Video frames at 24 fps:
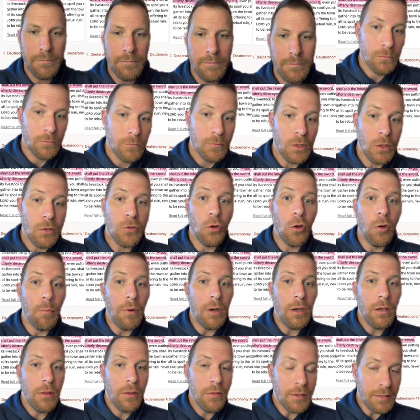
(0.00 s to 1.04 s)
So, among the
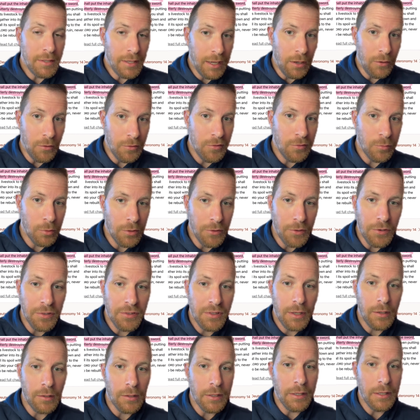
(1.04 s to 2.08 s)
towns where they're
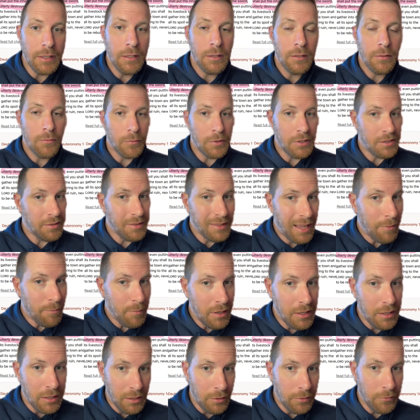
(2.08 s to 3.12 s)
settling, which is not Midian,
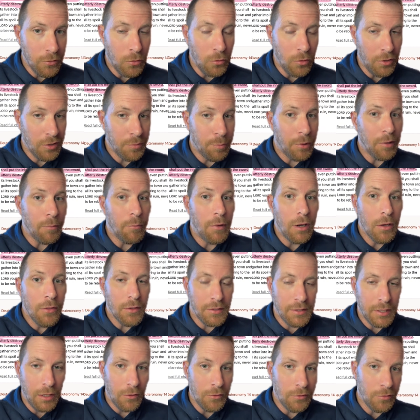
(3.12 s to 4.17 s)
of course, but among the
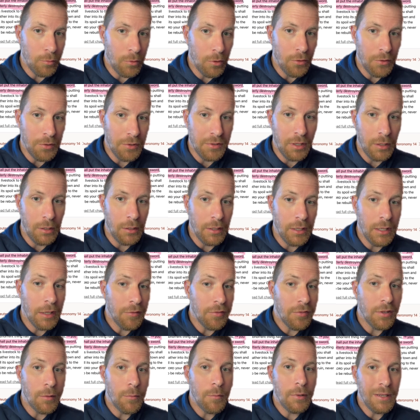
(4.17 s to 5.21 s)
towns where they're settling, if
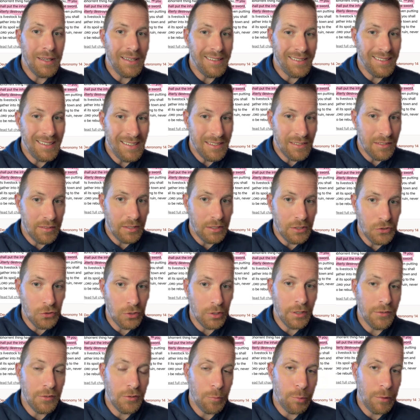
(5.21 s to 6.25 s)
somebody teaches the Israelites to
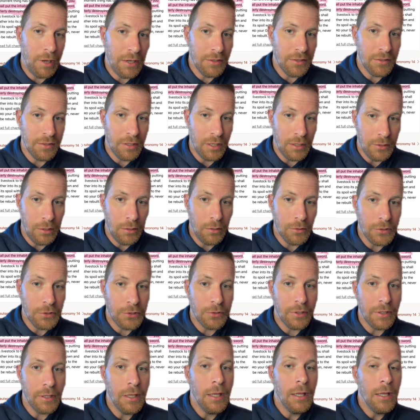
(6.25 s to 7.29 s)
practice idolatry,
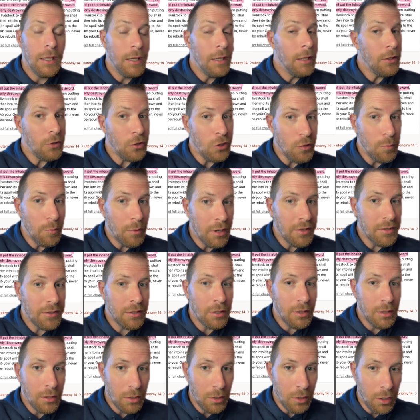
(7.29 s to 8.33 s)
you must
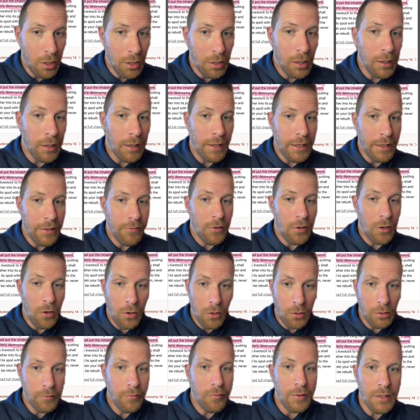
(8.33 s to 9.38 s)
unalive all of
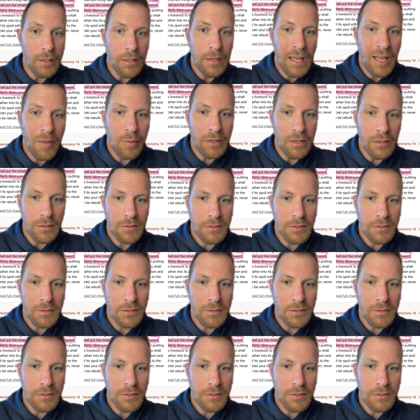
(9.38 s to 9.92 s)
the inhabitants.